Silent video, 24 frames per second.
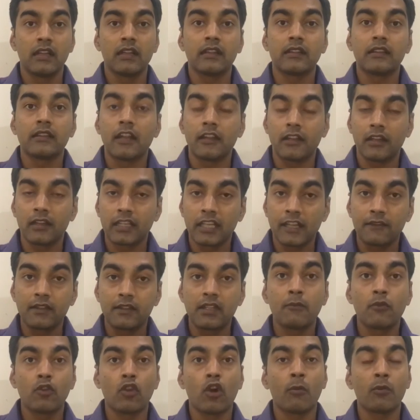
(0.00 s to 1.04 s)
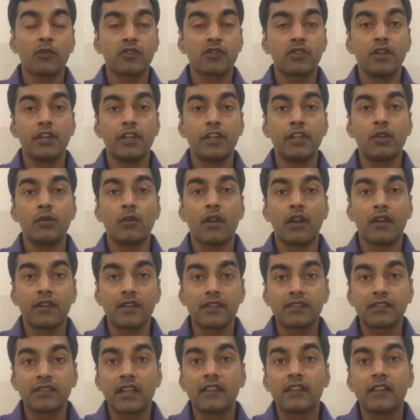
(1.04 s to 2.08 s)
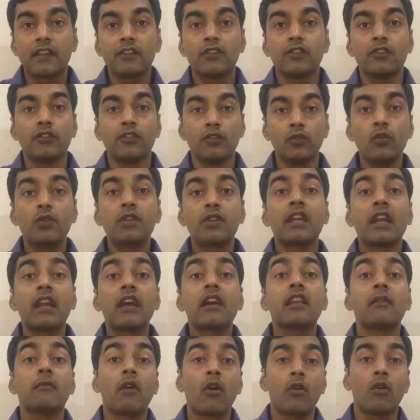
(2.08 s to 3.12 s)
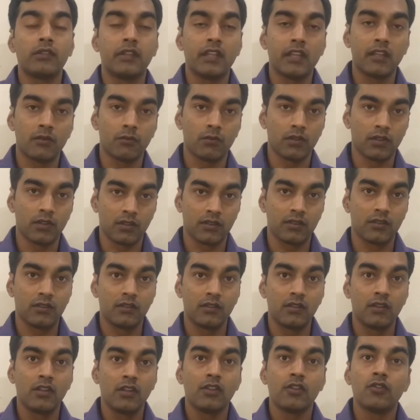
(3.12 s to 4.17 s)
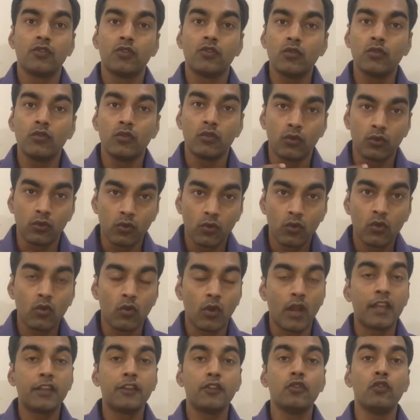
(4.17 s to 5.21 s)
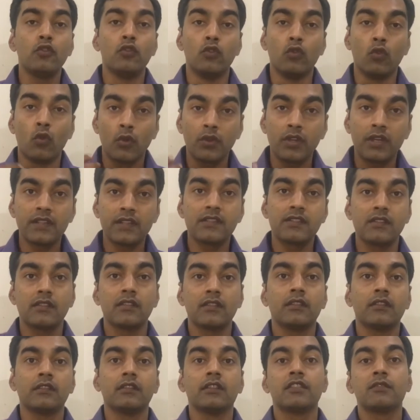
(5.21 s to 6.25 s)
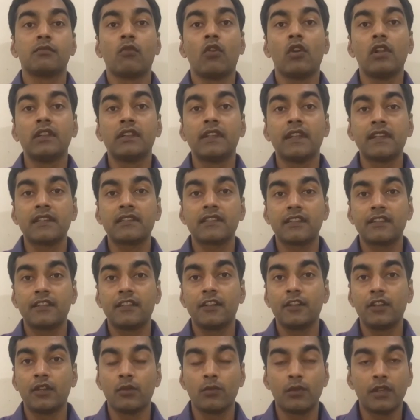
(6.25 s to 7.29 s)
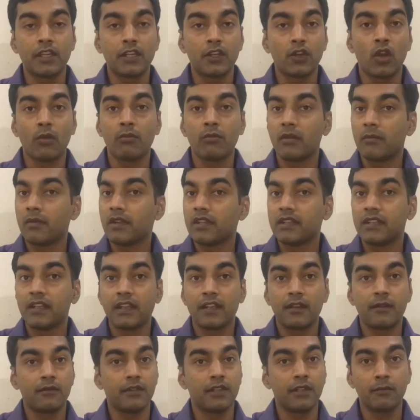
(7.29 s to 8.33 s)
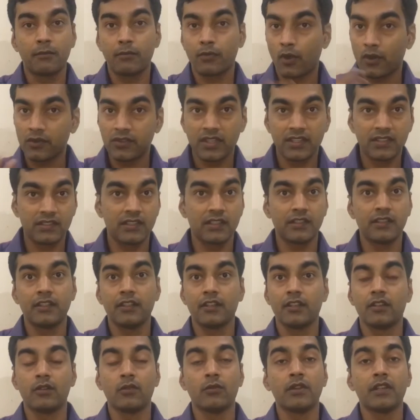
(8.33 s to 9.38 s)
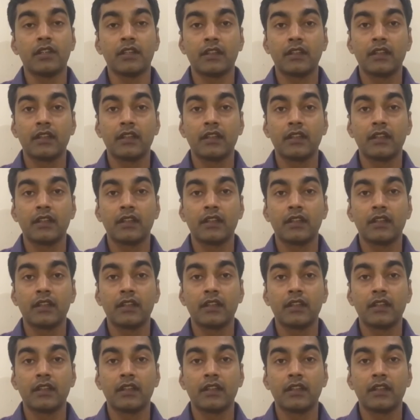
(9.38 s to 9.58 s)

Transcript: That will give them an opportunity to understand that you care about their work. You know and you notice the small things that they're doing or maybe their projects that they're doing.